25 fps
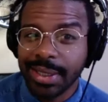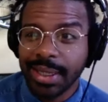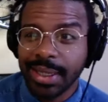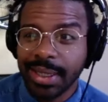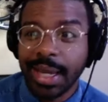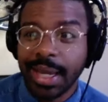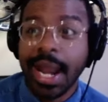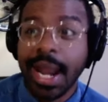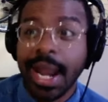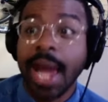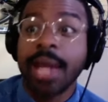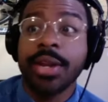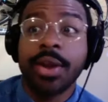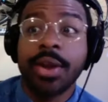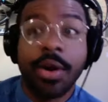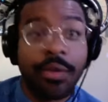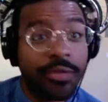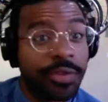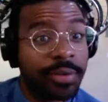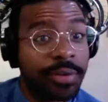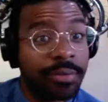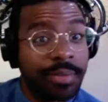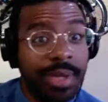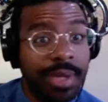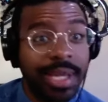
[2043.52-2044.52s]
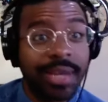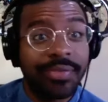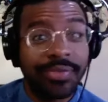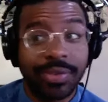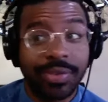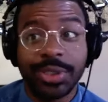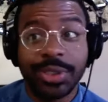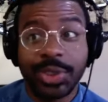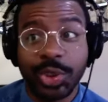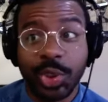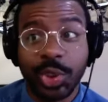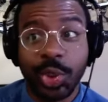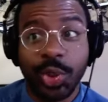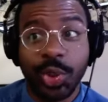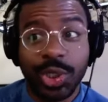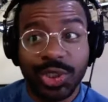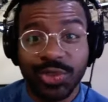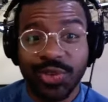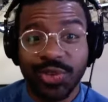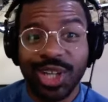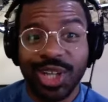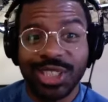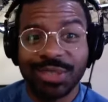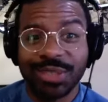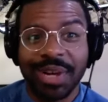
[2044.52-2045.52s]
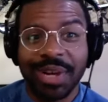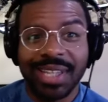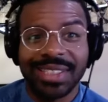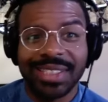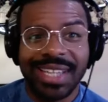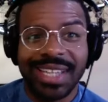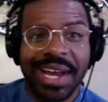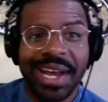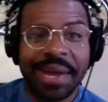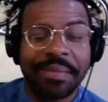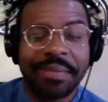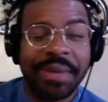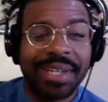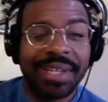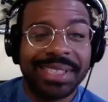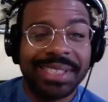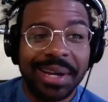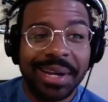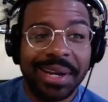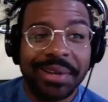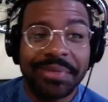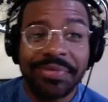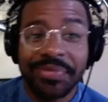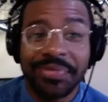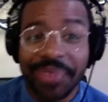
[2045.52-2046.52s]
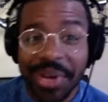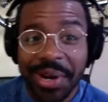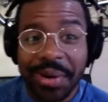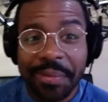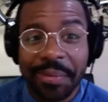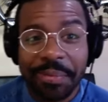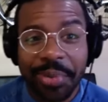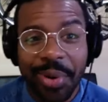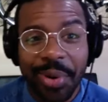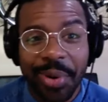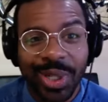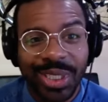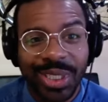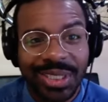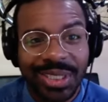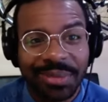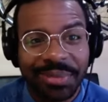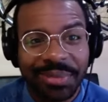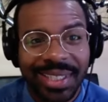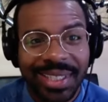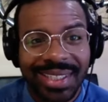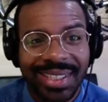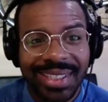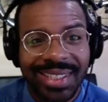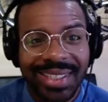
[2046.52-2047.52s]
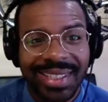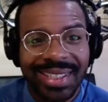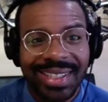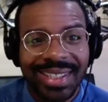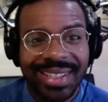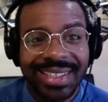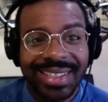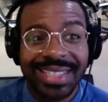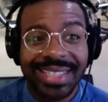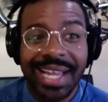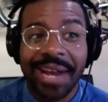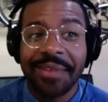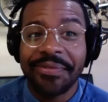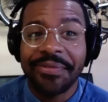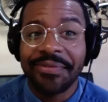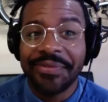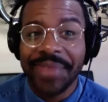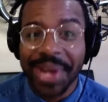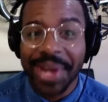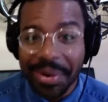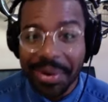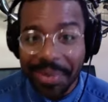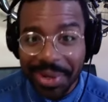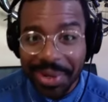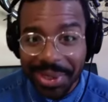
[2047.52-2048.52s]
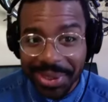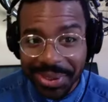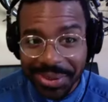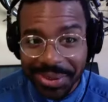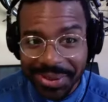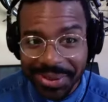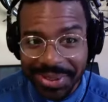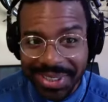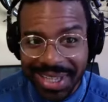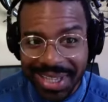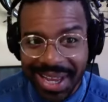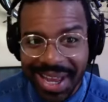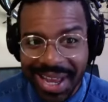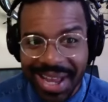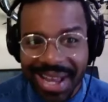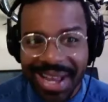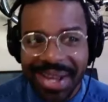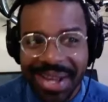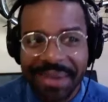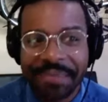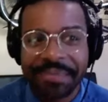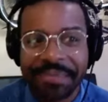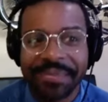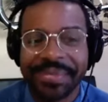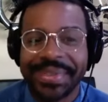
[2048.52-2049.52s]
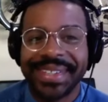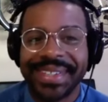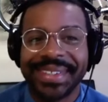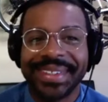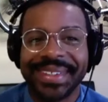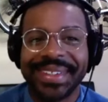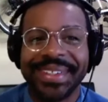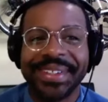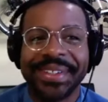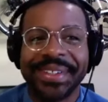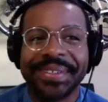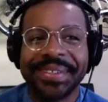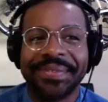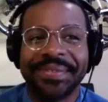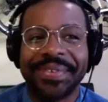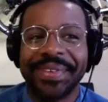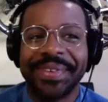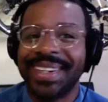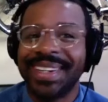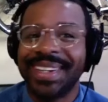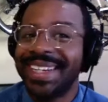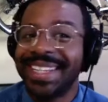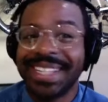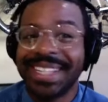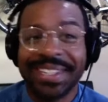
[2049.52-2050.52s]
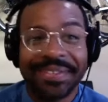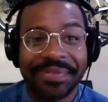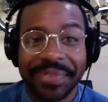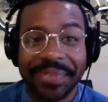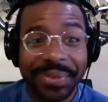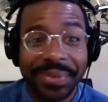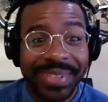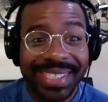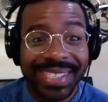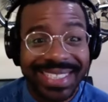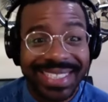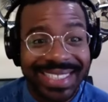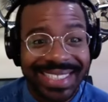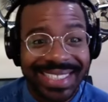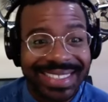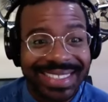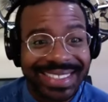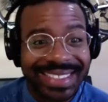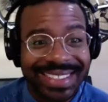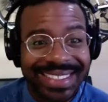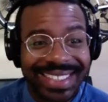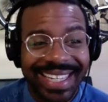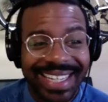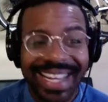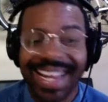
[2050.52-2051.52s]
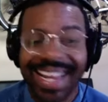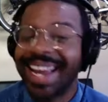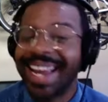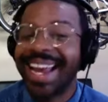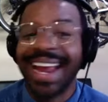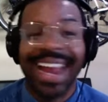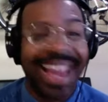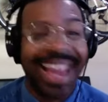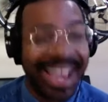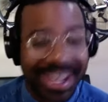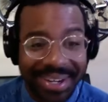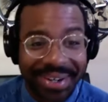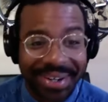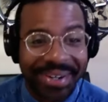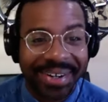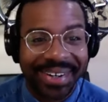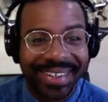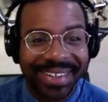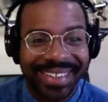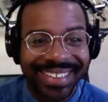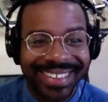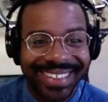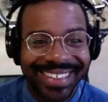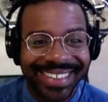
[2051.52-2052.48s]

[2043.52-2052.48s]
And I know for me, for sure, as far as my time, my time is very important to me because I have very little time to for any foolishness at all.